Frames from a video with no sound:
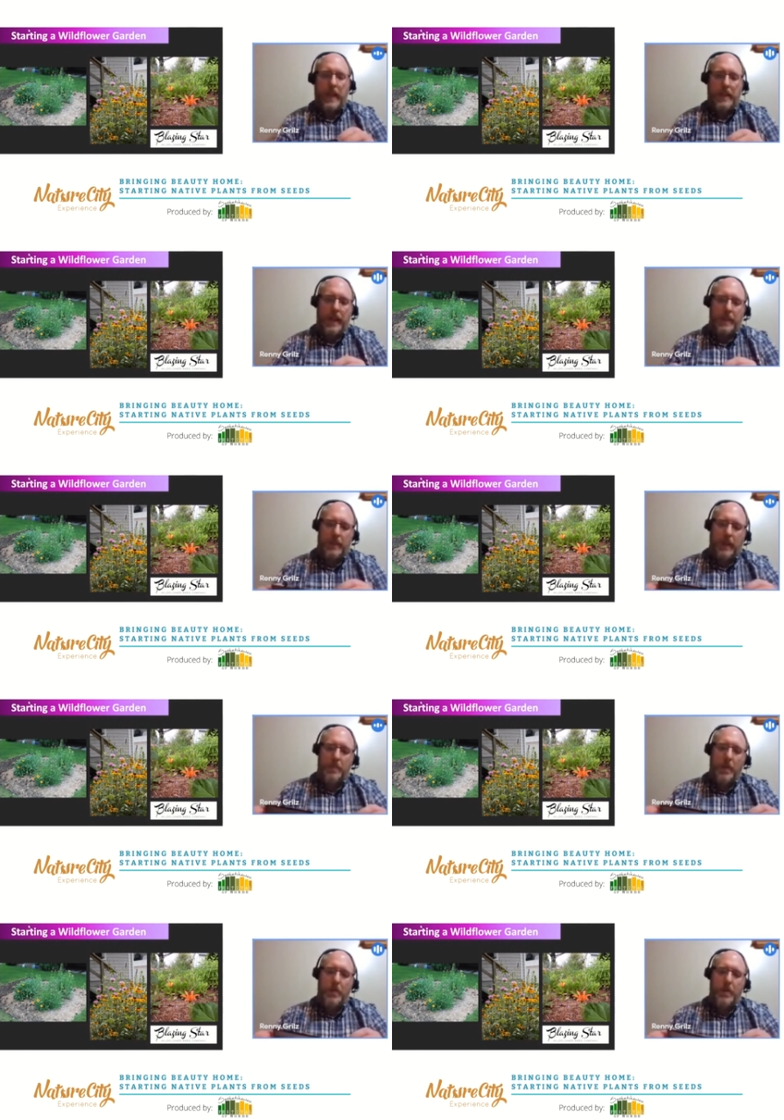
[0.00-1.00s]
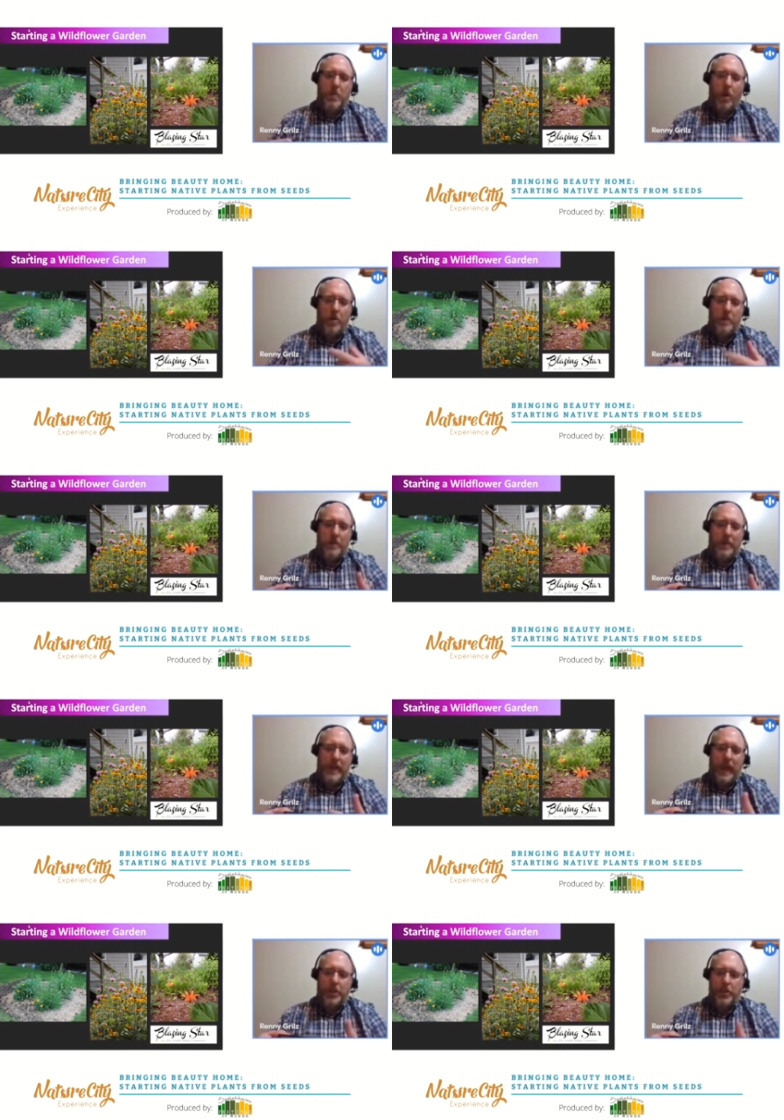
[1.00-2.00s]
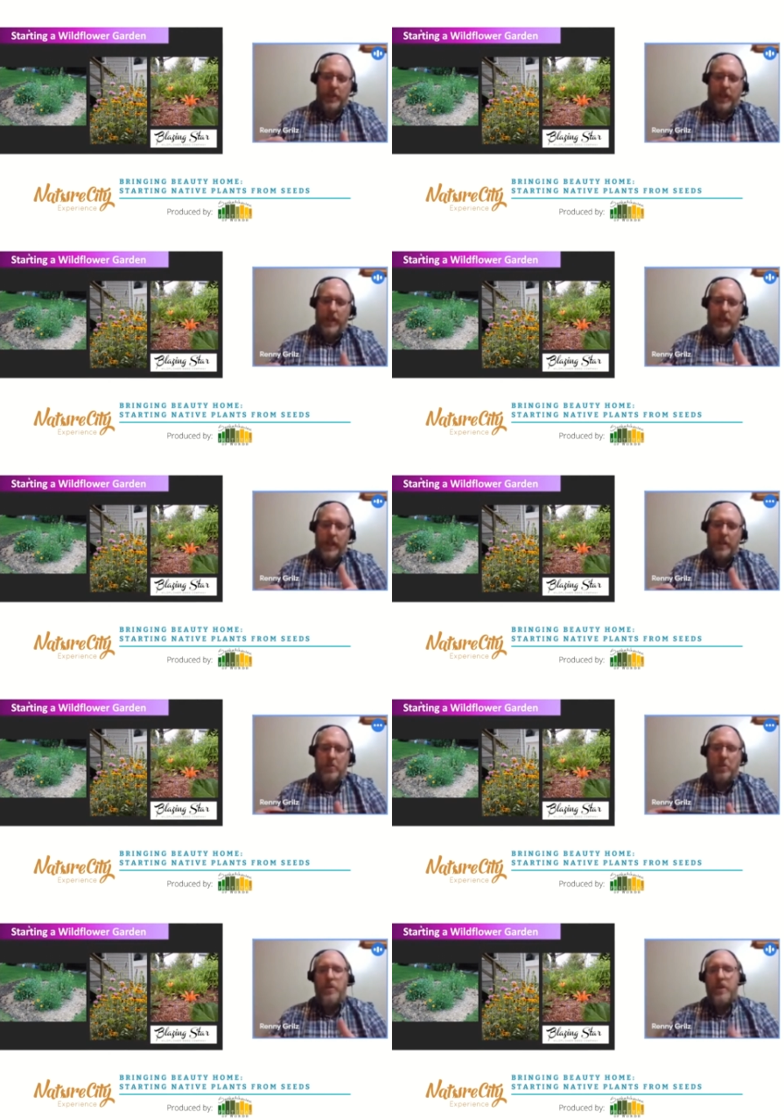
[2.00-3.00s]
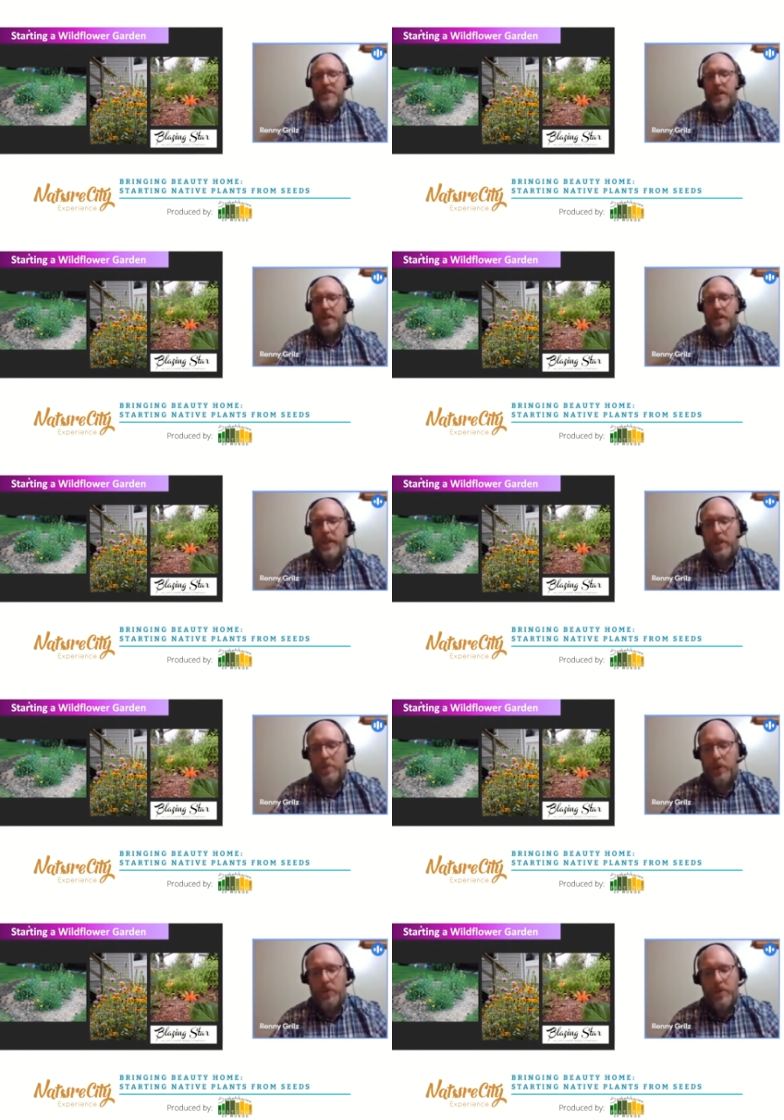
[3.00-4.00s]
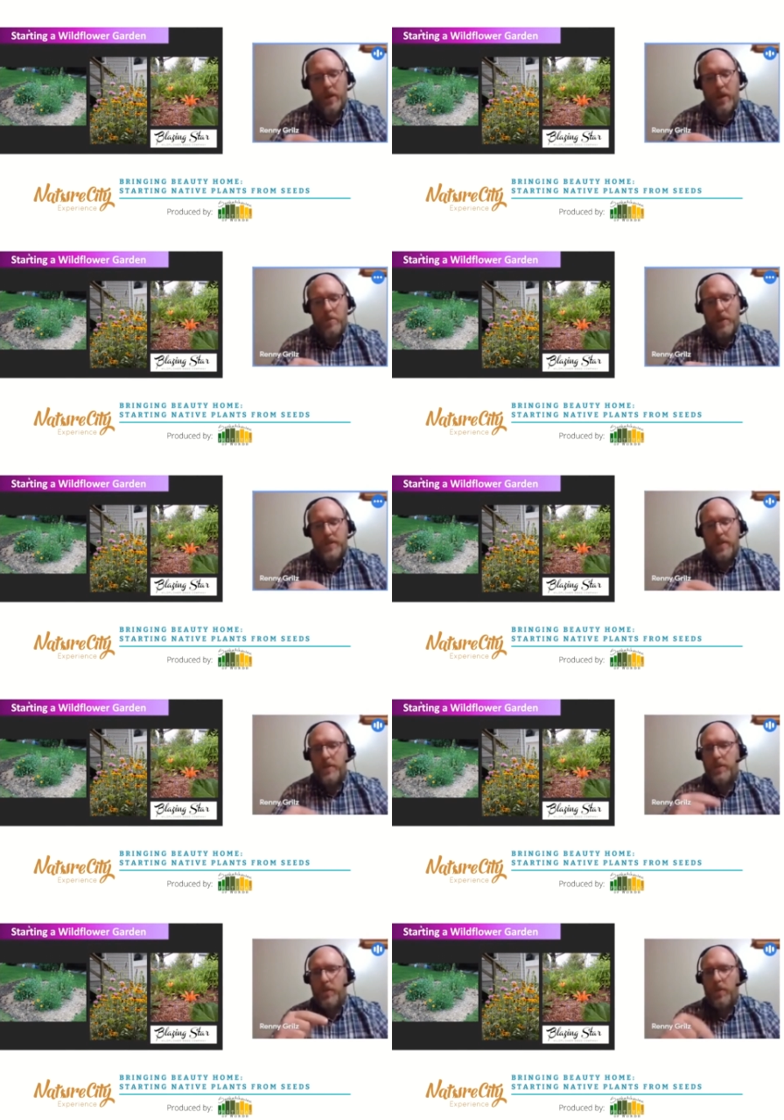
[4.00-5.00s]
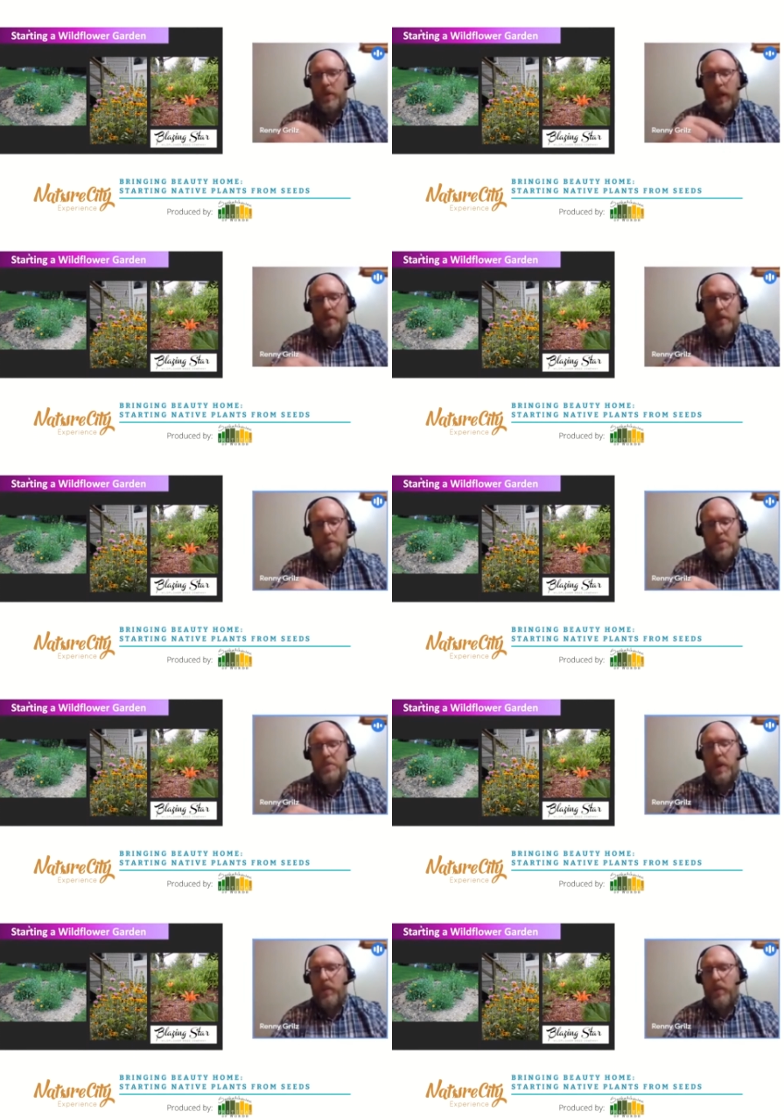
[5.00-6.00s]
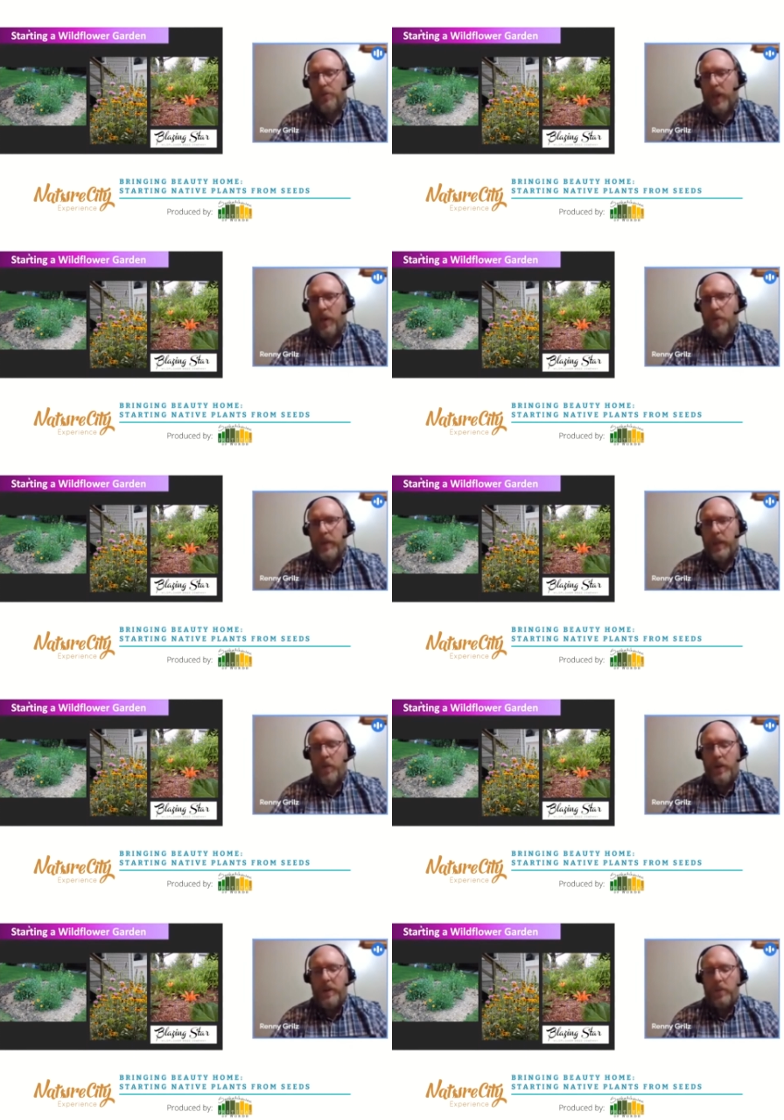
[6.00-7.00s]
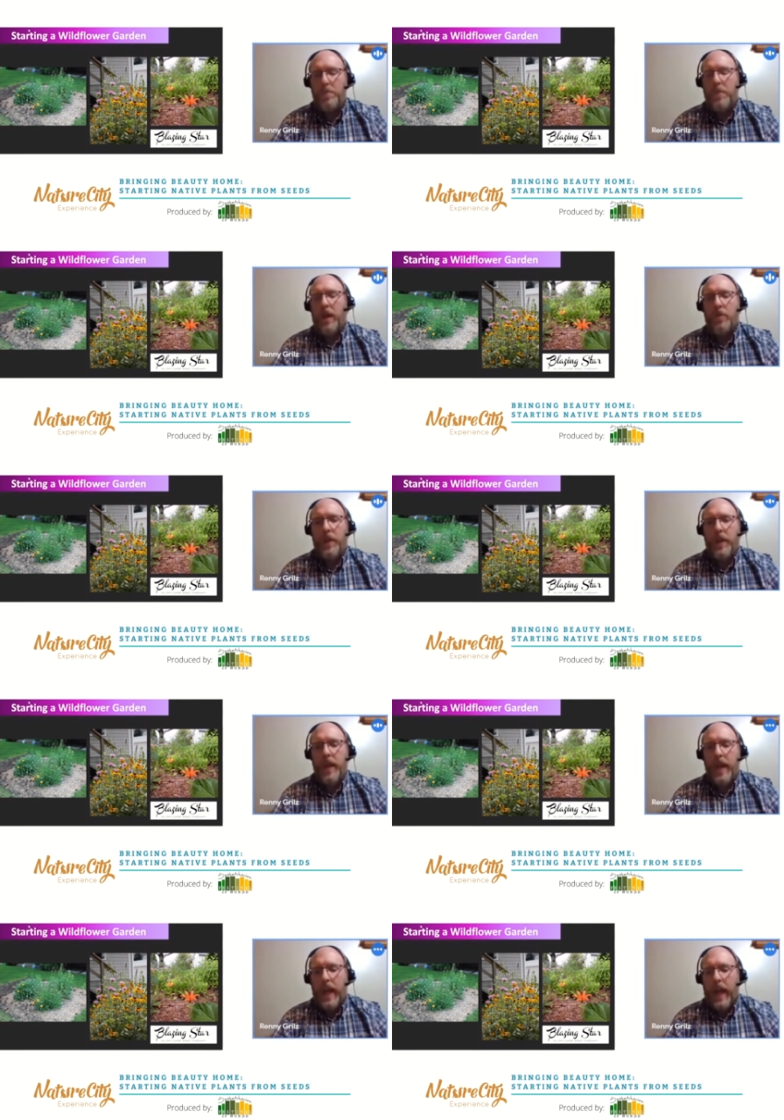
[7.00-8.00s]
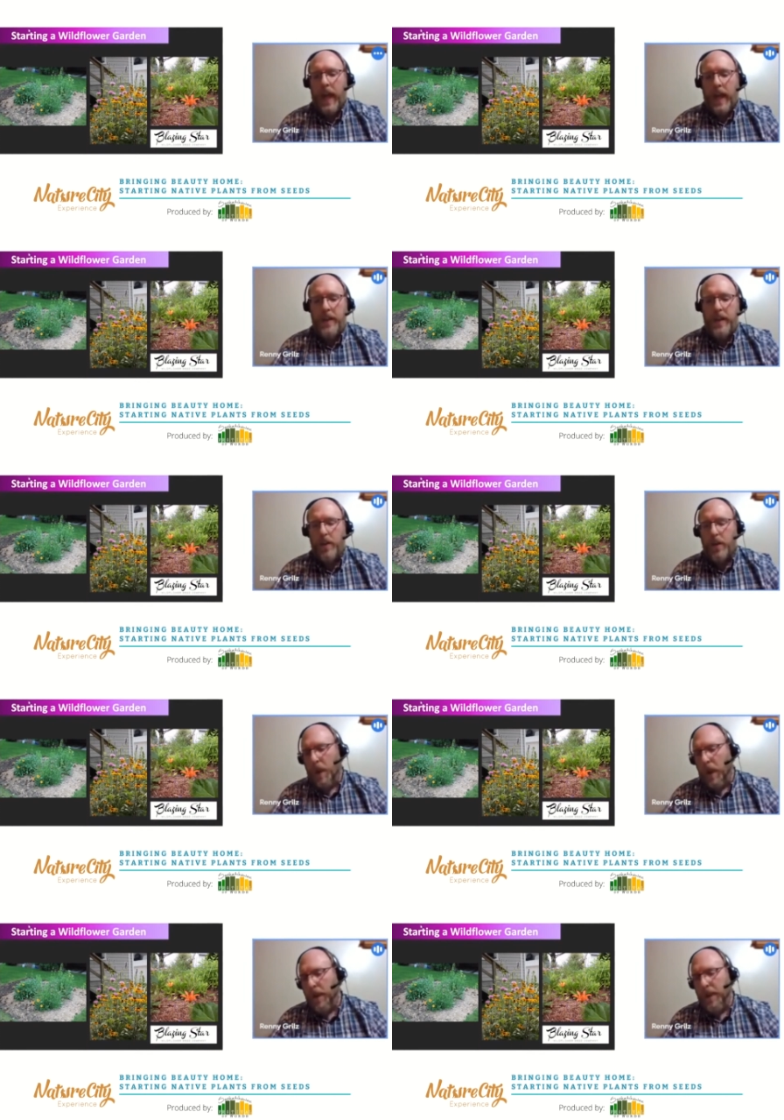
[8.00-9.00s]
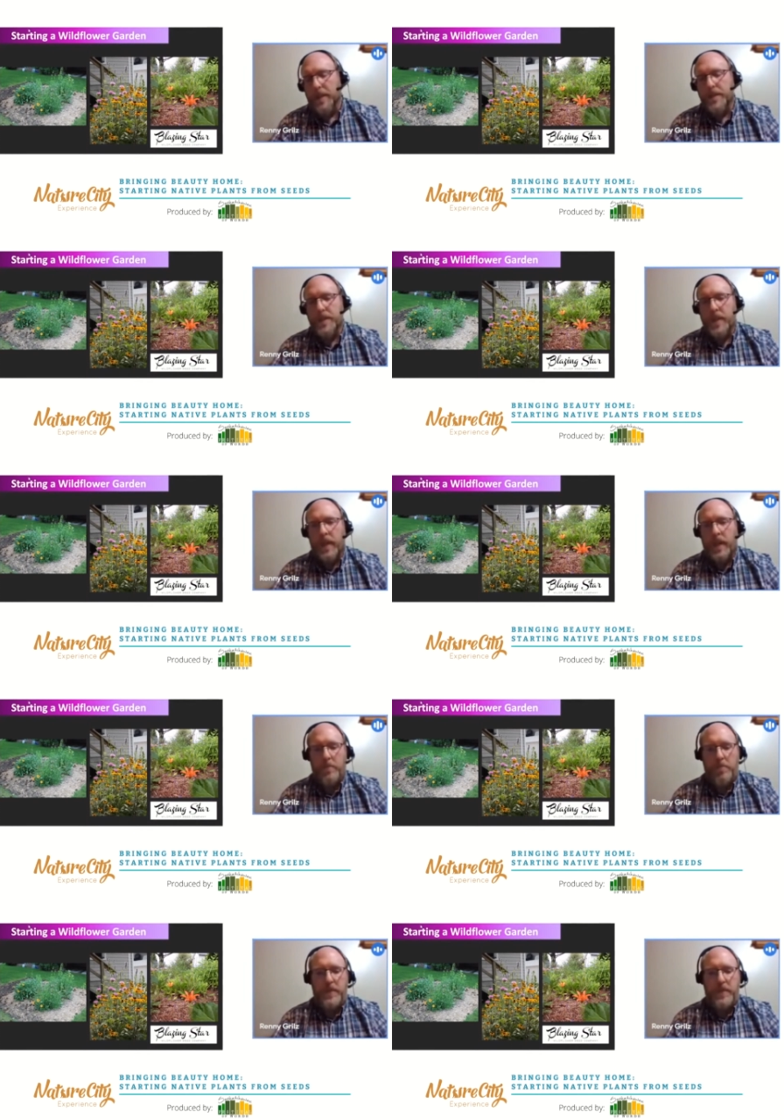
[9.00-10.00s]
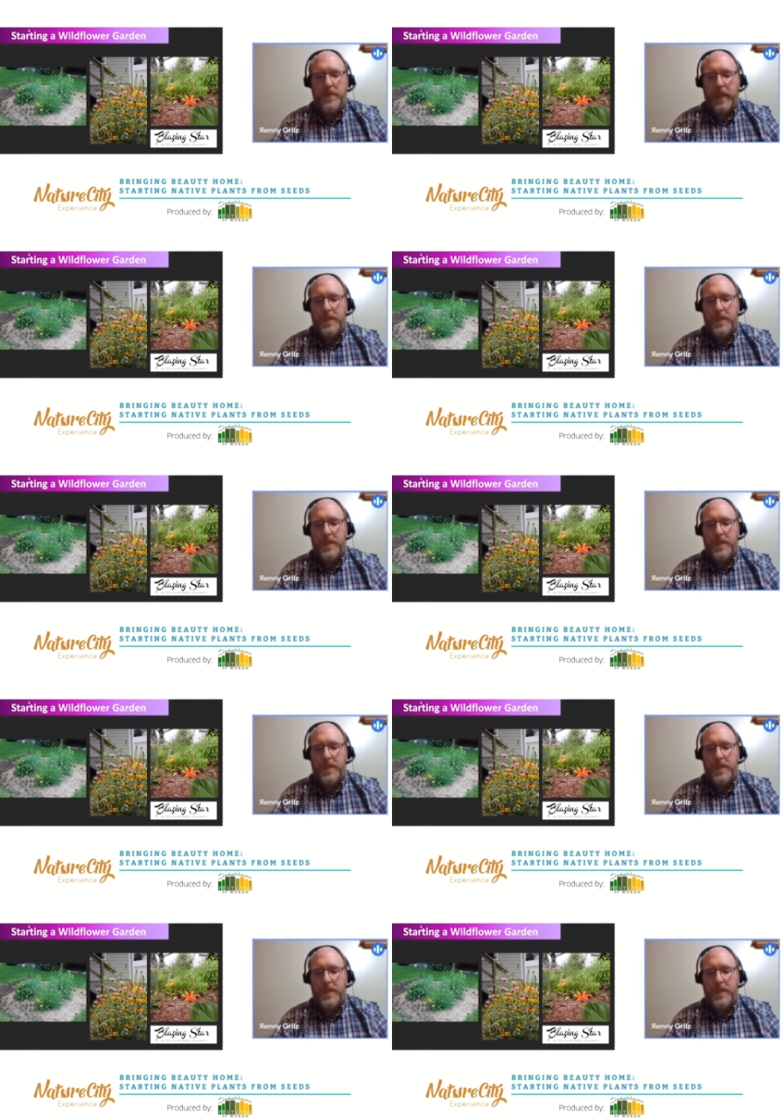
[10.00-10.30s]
they come out to the bottom and they naturally prune themselves, air prune. Plus also they spiral down and they don't get root bound. And you can buy these places like